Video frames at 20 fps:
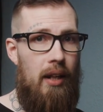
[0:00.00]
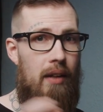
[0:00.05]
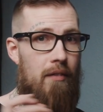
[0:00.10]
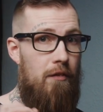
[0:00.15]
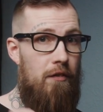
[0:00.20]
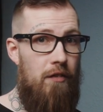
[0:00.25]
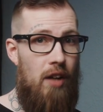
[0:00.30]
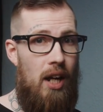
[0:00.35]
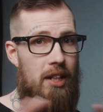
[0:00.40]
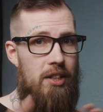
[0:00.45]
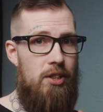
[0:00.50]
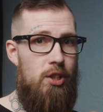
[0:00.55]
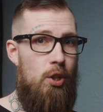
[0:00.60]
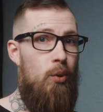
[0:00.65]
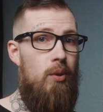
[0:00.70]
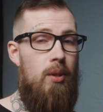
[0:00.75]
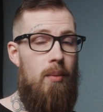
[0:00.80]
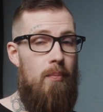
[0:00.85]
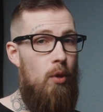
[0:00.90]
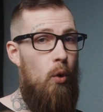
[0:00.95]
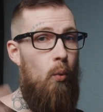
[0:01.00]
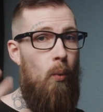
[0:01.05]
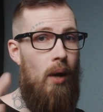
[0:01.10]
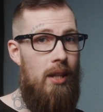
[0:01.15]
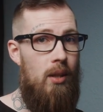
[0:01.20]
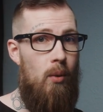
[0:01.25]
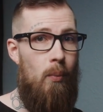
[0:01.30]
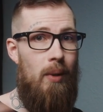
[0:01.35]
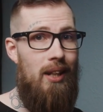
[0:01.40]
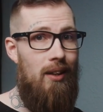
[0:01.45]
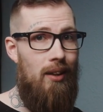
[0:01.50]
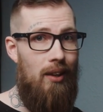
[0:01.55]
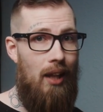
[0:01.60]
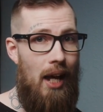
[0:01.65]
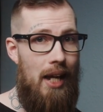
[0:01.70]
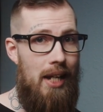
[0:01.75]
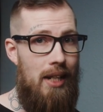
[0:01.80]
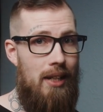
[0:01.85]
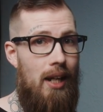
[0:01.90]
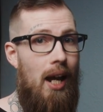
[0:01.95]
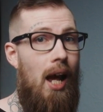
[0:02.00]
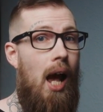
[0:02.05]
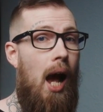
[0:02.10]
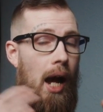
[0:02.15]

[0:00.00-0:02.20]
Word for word: and fine tune them the way that we like.